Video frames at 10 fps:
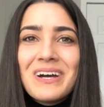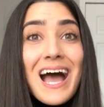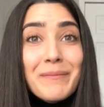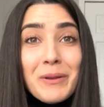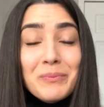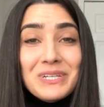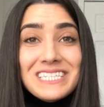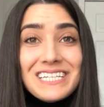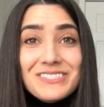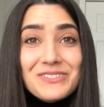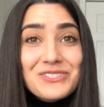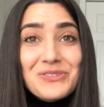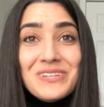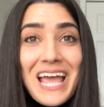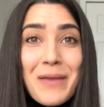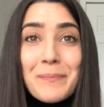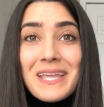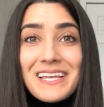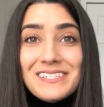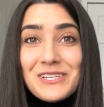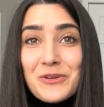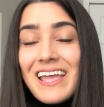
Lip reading: I'm a pre-dental student at PSU